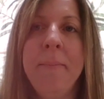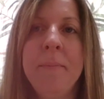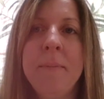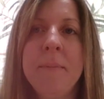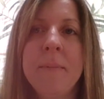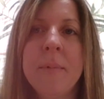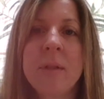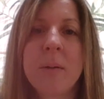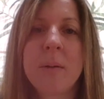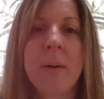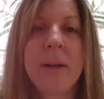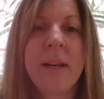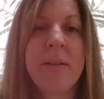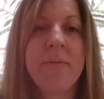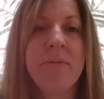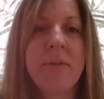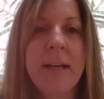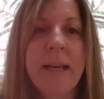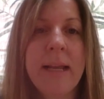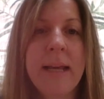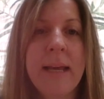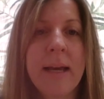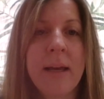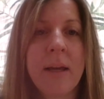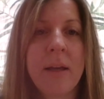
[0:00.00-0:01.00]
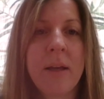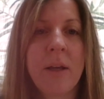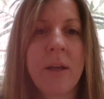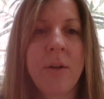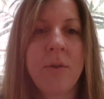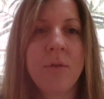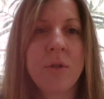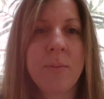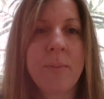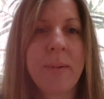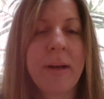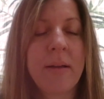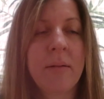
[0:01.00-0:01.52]
So I don't really get a
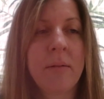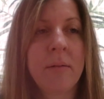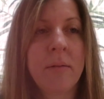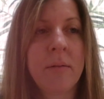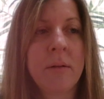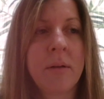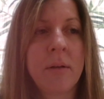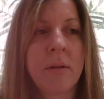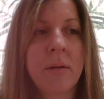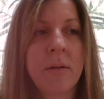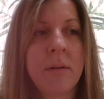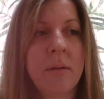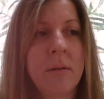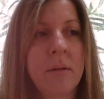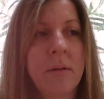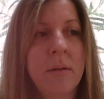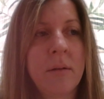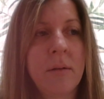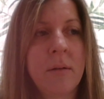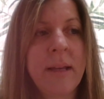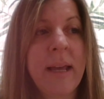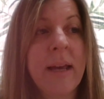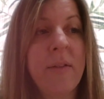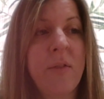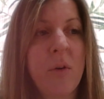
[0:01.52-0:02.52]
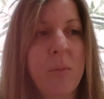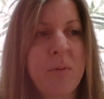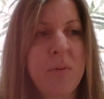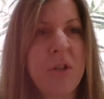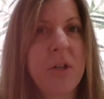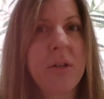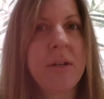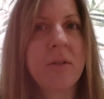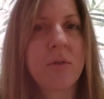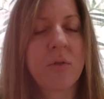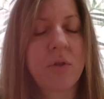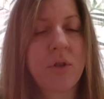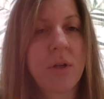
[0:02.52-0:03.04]
huge amount of
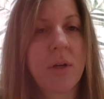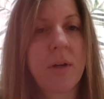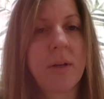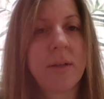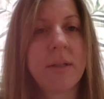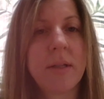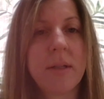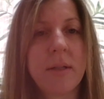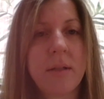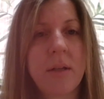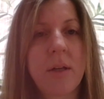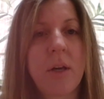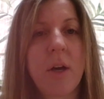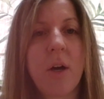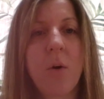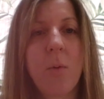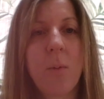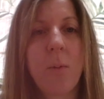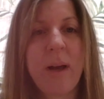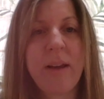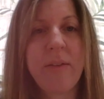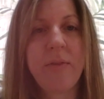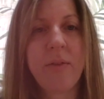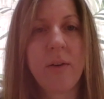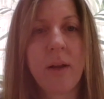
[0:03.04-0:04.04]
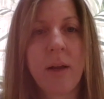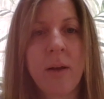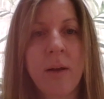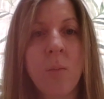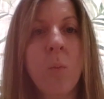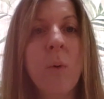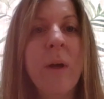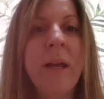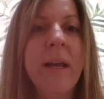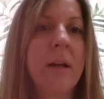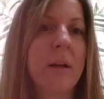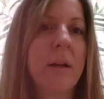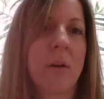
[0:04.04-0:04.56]
opportunities or chances to go away for
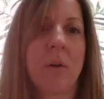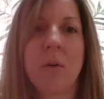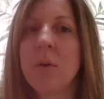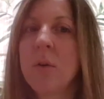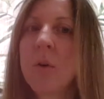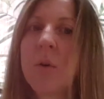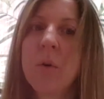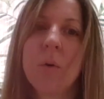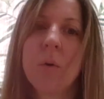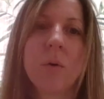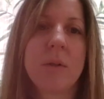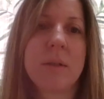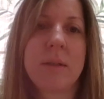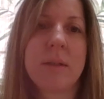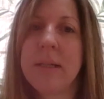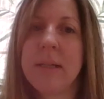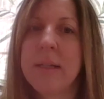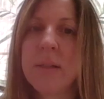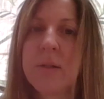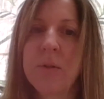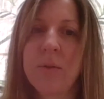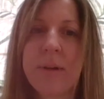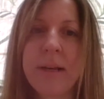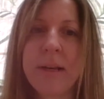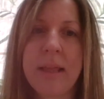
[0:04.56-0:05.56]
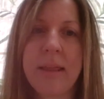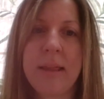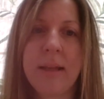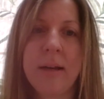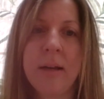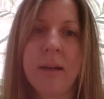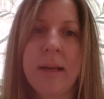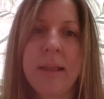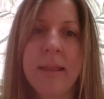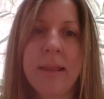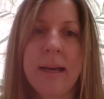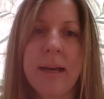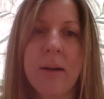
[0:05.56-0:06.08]
week-long courses or anything
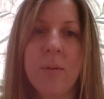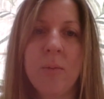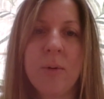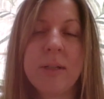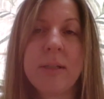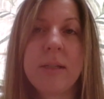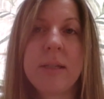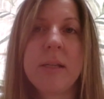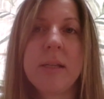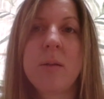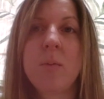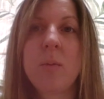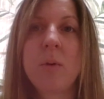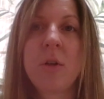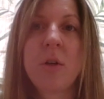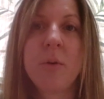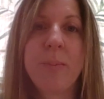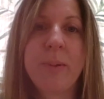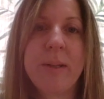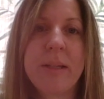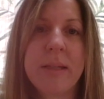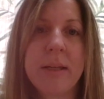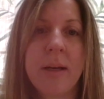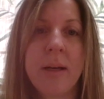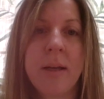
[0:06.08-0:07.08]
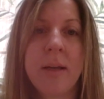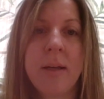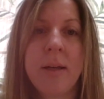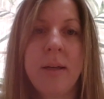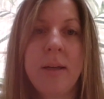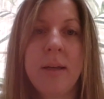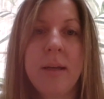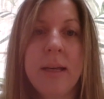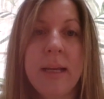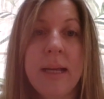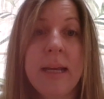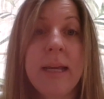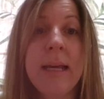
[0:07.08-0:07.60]
like that. Whereas this one could be
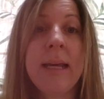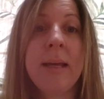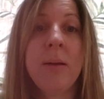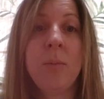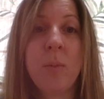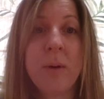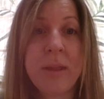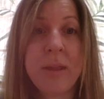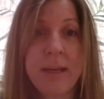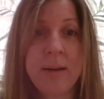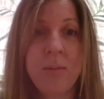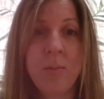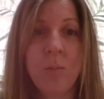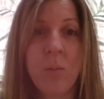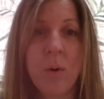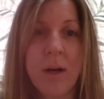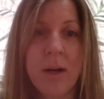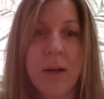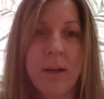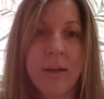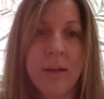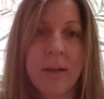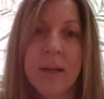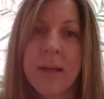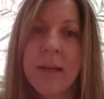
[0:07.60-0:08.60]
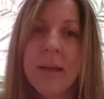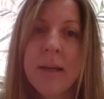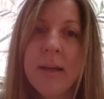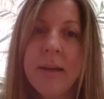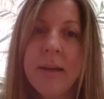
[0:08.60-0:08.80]
done within work.